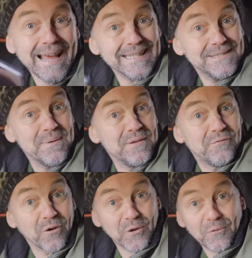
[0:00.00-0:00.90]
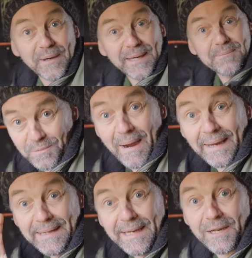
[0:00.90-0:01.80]
has been following my
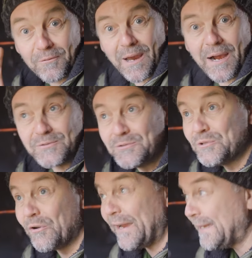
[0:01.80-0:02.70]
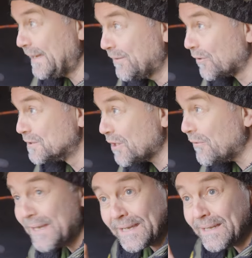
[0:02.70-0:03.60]
year-round tracking course so
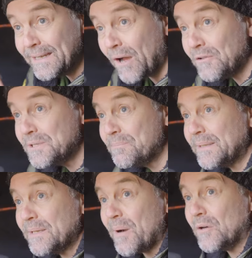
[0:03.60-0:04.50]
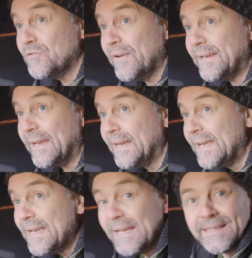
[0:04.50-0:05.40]
he knows a bit about tracking
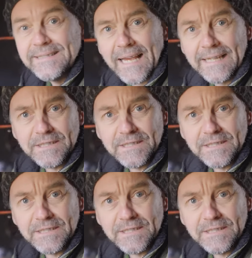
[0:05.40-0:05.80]
he says